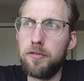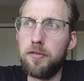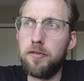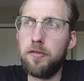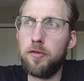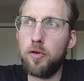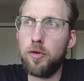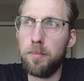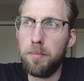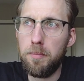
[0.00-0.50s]

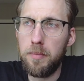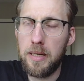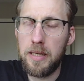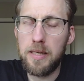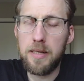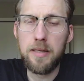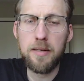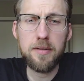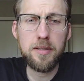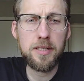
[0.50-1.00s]
for
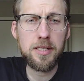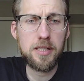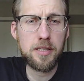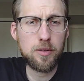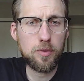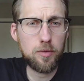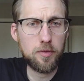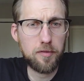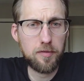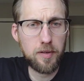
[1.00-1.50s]
me, this is
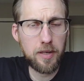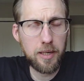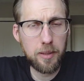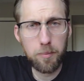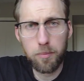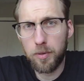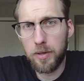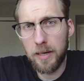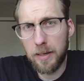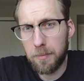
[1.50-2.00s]
all very
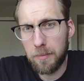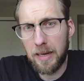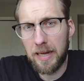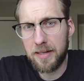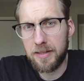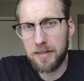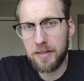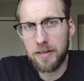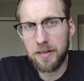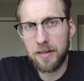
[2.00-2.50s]

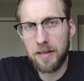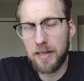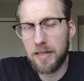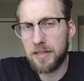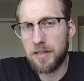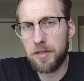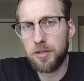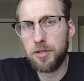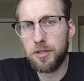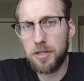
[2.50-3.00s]
pragmatic, as
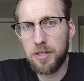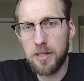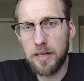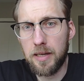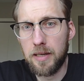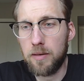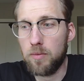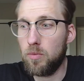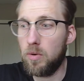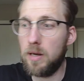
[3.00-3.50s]
I just
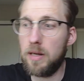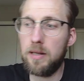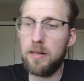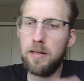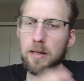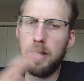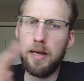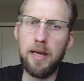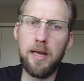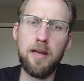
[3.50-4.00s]
said. While
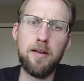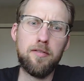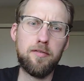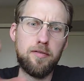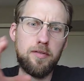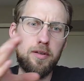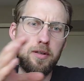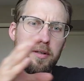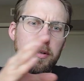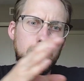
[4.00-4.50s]
I have
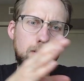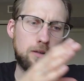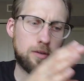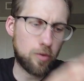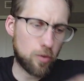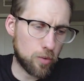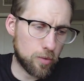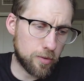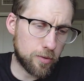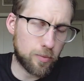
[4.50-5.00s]
an
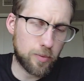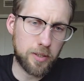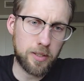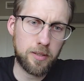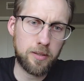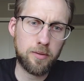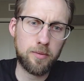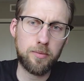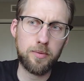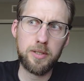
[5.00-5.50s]

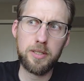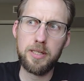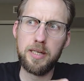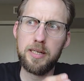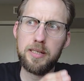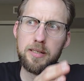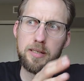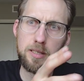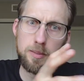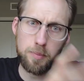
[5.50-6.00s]
Oldwin, which
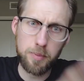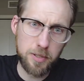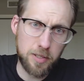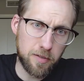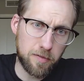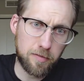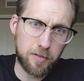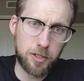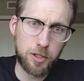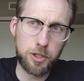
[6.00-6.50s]
has that
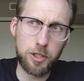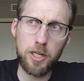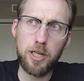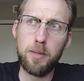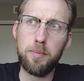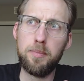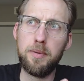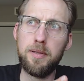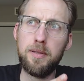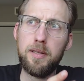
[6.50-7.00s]
specific
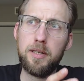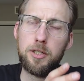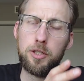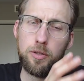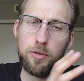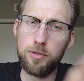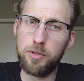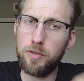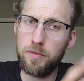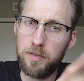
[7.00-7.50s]
shape and that
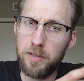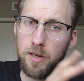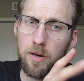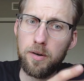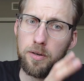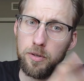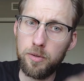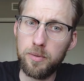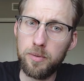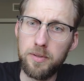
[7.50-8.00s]
shows off the
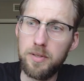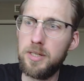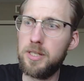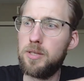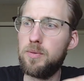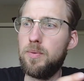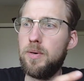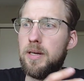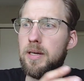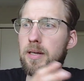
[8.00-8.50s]
arco in
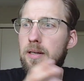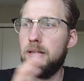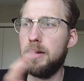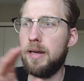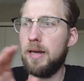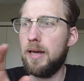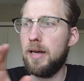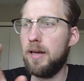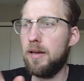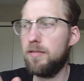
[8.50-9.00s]
this way, and I
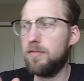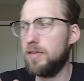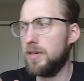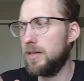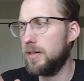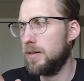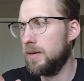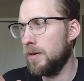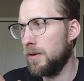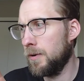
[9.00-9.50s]
have
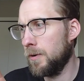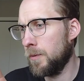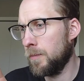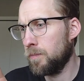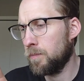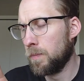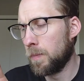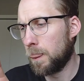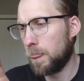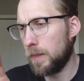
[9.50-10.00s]
a,
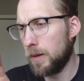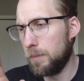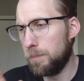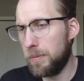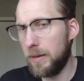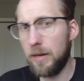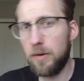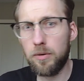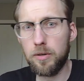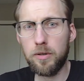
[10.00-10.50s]
a
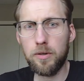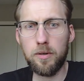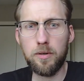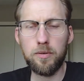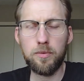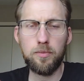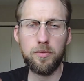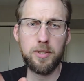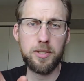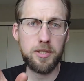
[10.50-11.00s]

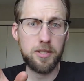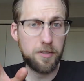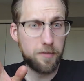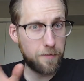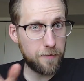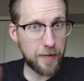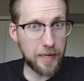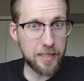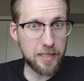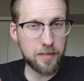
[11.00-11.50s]
paragon, which is
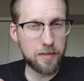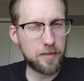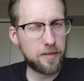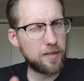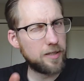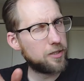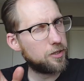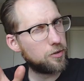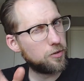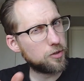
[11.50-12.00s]
faceted,
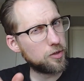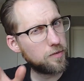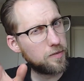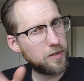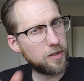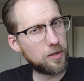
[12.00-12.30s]
that shows off the